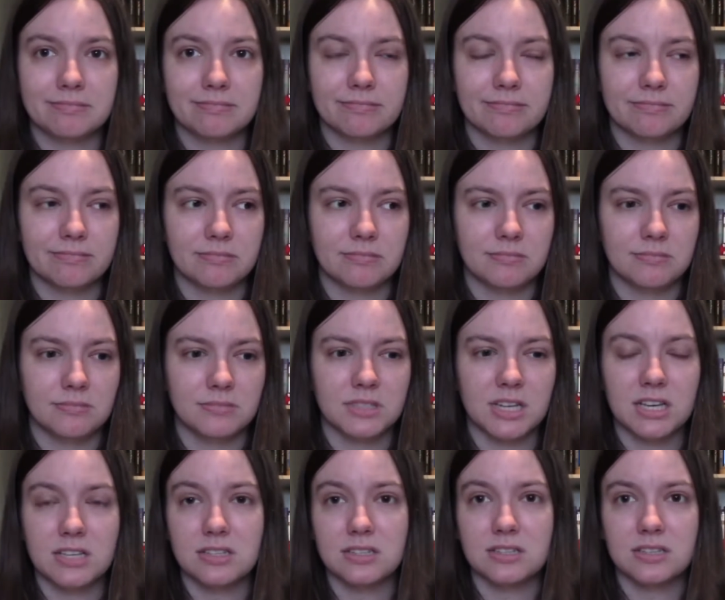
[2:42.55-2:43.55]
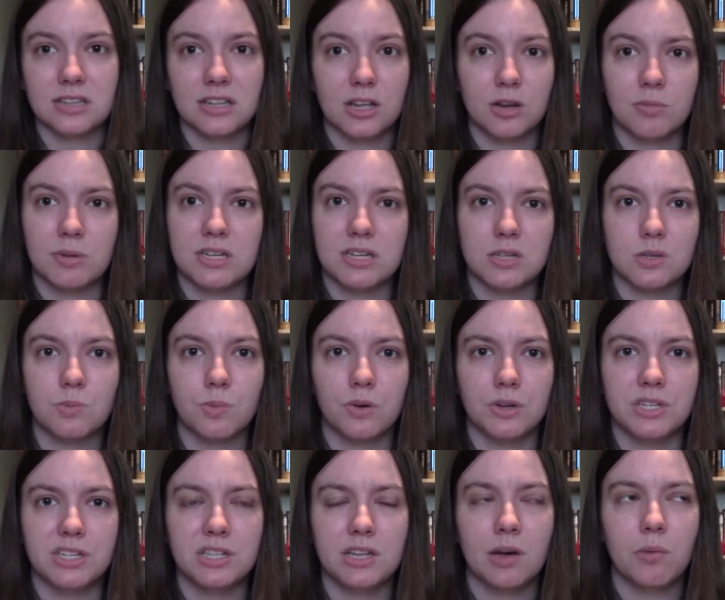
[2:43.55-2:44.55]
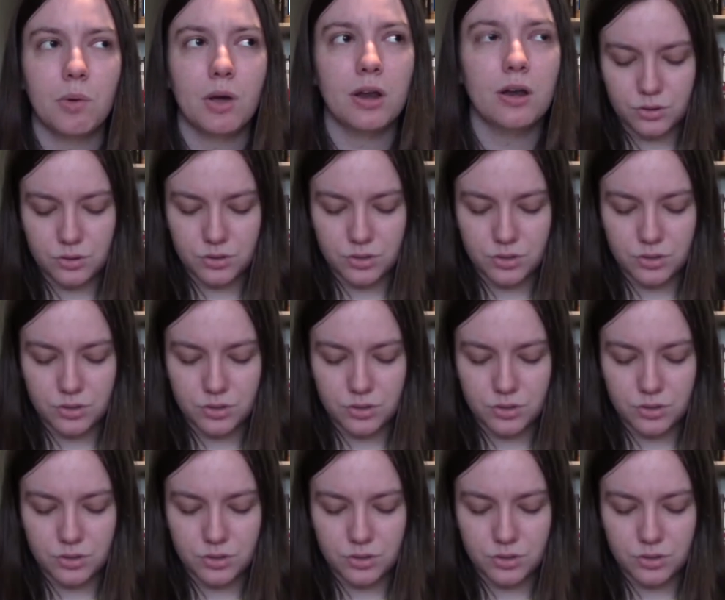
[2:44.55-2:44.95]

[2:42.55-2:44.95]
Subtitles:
it's a little bit disappointing, that one.